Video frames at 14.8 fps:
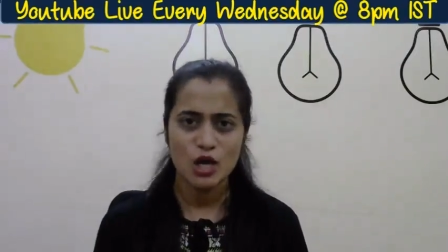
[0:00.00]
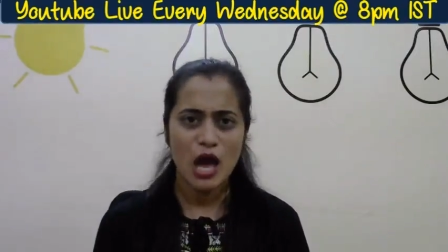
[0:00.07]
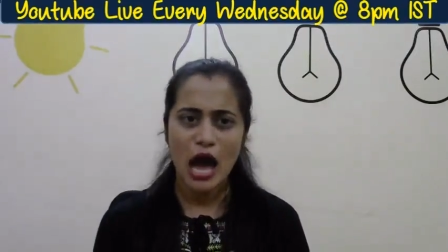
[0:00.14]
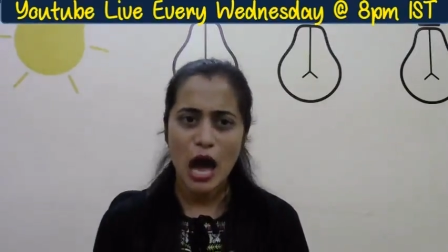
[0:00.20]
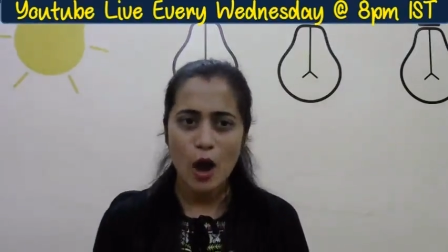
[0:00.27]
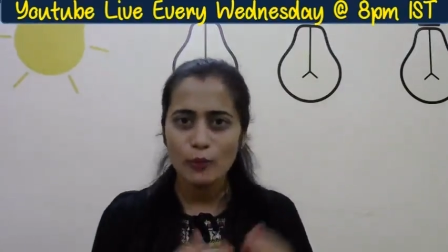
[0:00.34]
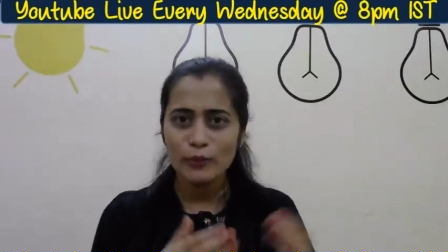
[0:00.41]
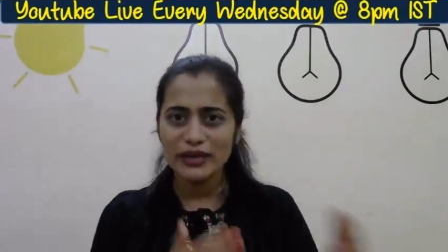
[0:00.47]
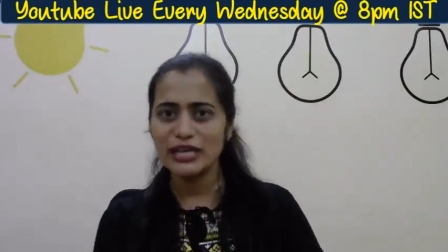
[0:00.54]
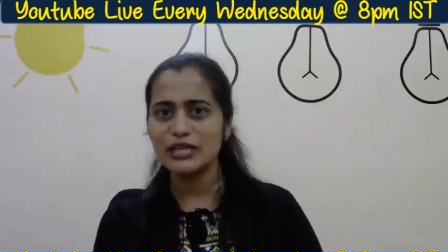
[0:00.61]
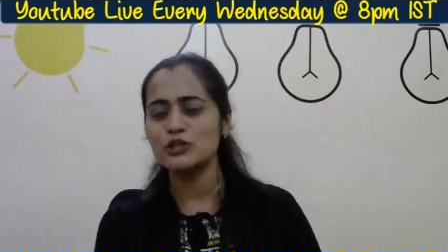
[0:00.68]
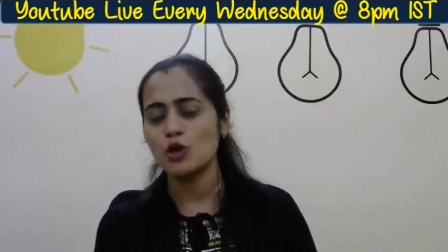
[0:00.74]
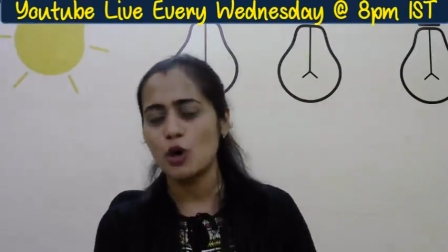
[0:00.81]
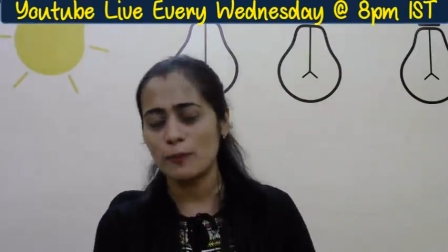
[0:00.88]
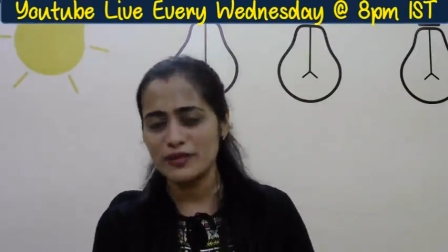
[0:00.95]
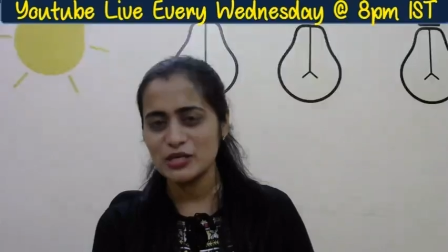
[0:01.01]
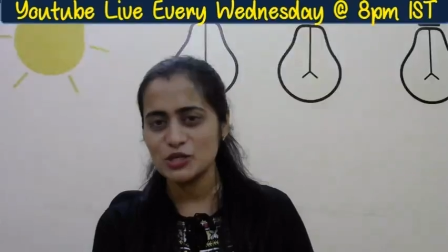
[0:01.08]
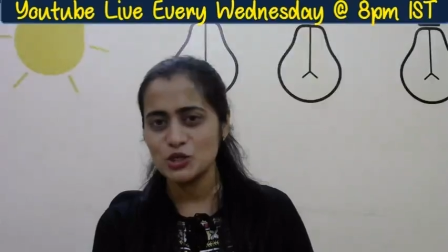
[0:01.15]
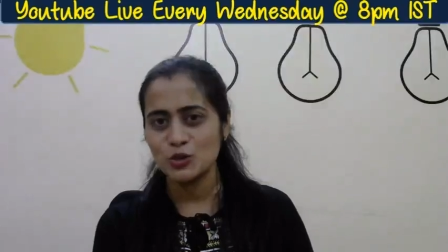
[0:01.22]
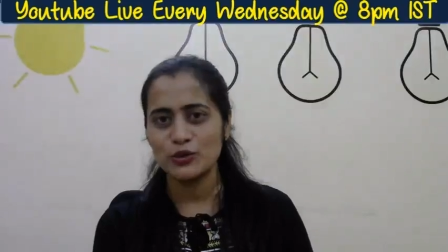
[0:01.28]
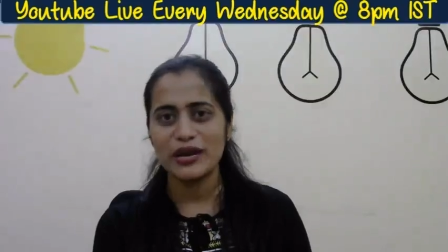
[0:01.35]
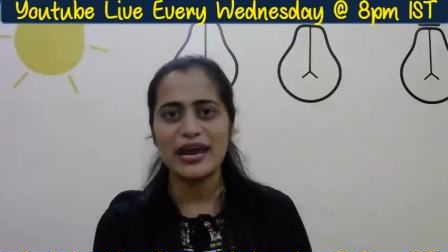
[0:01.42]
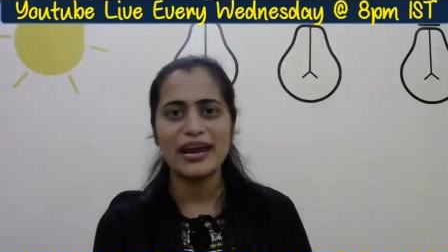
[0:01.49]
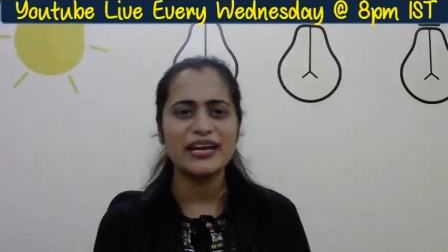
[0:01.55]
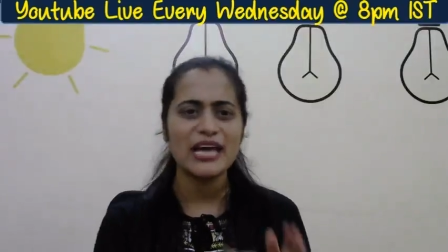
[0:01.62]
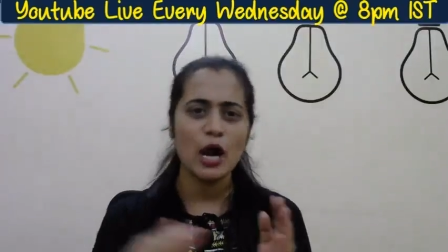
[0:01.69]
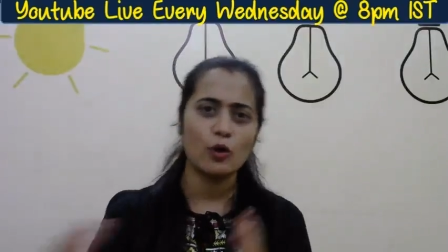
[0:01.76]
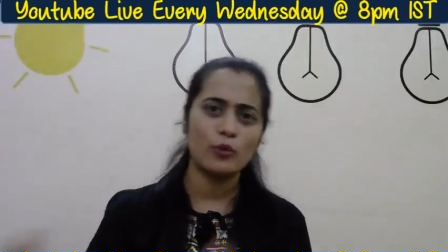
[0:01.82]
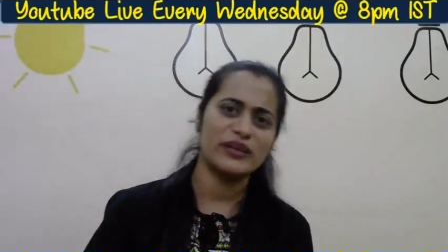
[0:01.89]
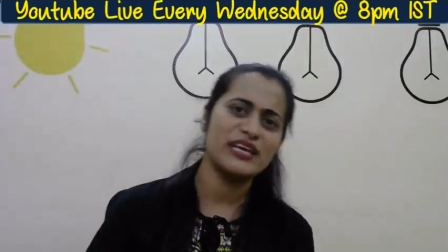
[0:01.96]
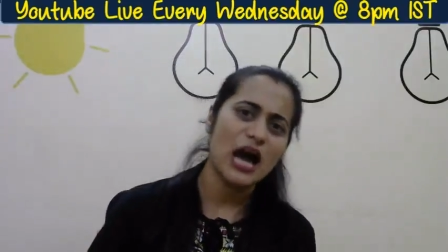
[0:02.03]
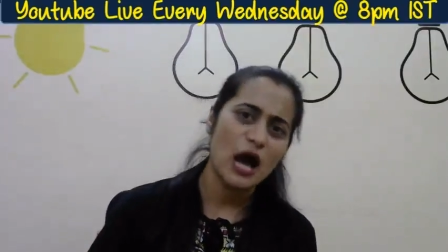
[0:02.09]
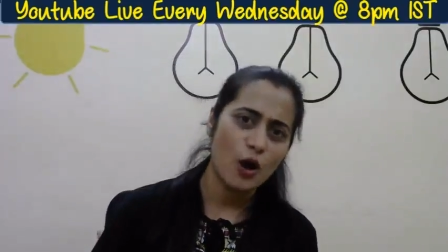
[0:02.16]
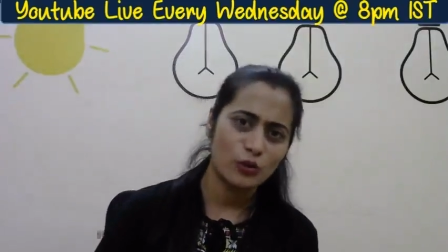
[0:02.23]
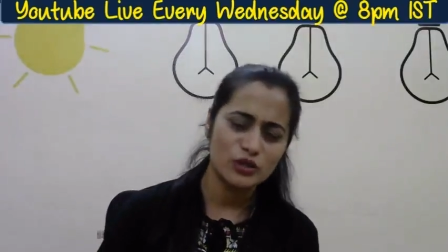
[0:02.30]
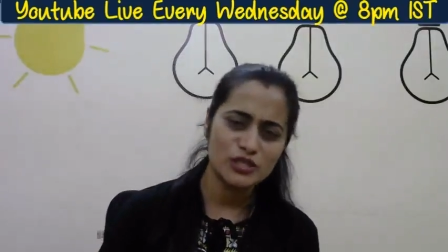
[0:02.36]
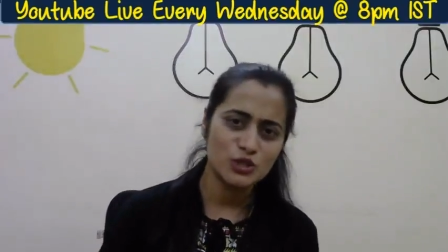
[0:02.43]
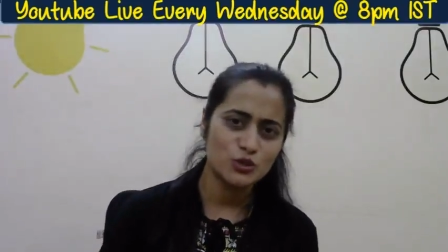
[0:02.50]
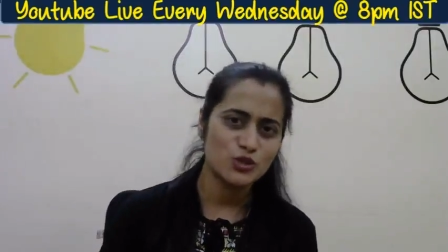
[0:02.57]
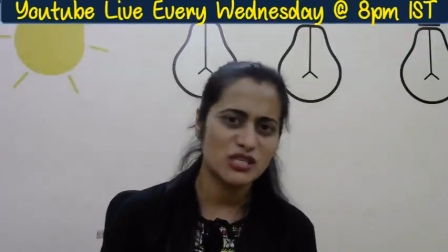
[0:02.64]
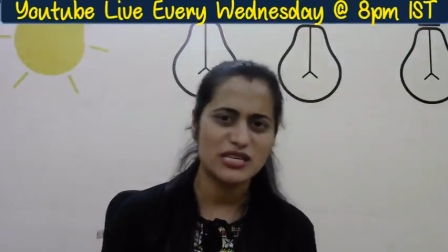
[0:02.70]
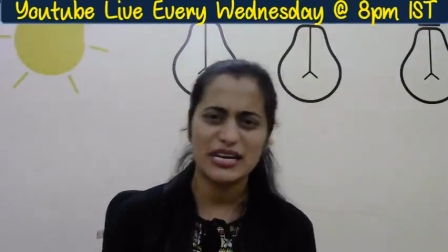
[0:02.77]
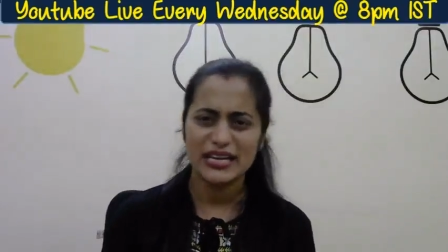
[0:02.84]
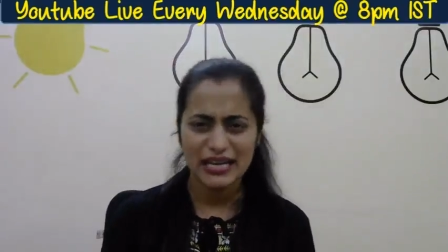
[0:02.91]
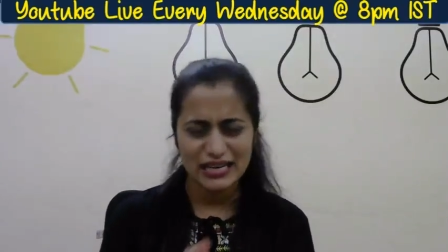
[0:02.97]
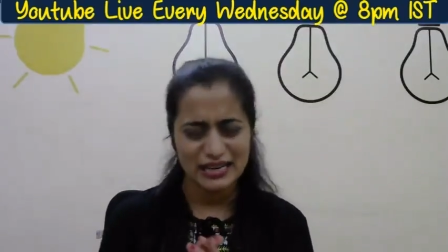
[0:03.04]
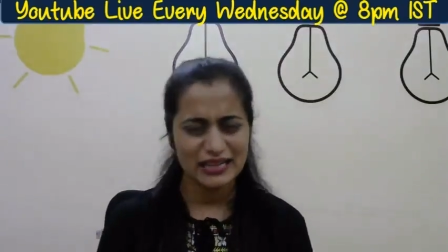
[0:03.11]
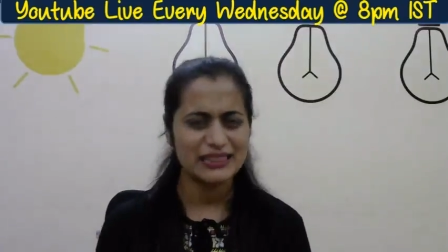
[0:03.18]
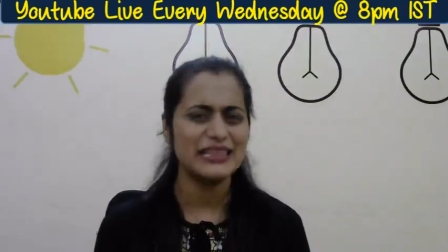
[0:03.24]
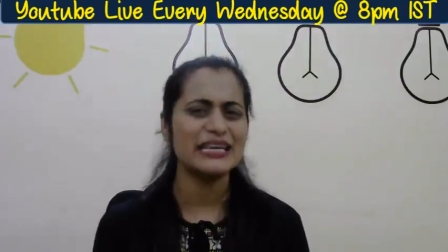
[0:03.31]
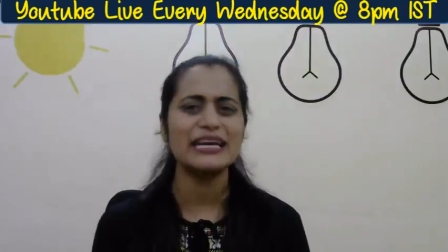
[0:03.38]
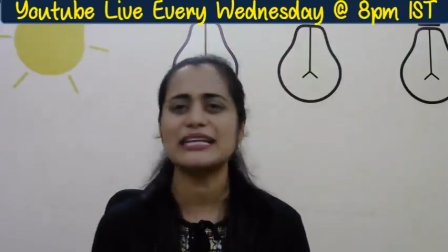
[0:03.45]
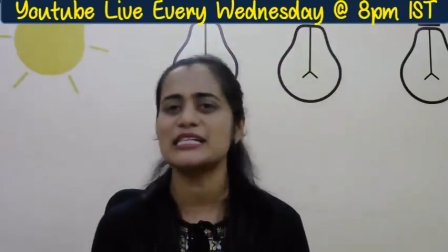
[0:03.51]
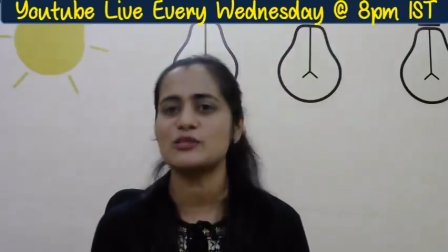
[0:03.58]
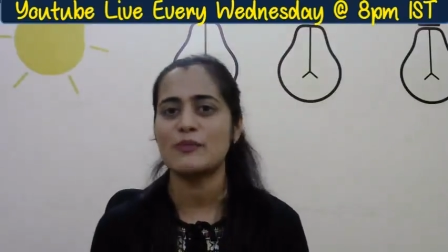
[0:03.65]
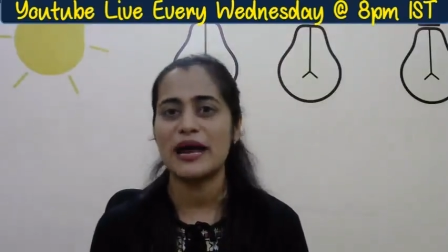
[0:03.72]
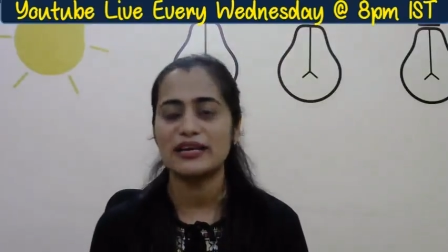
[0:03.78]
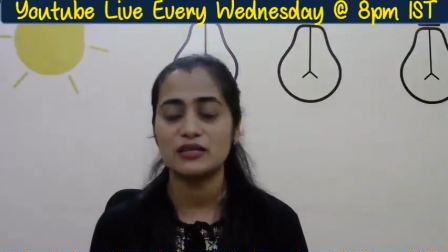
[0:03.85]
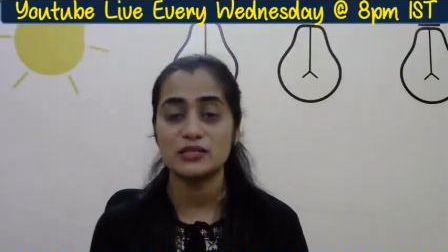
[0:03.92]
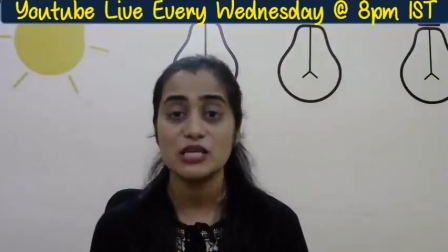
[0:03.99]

How many topics you read, how many hours you studied, nothing else matters.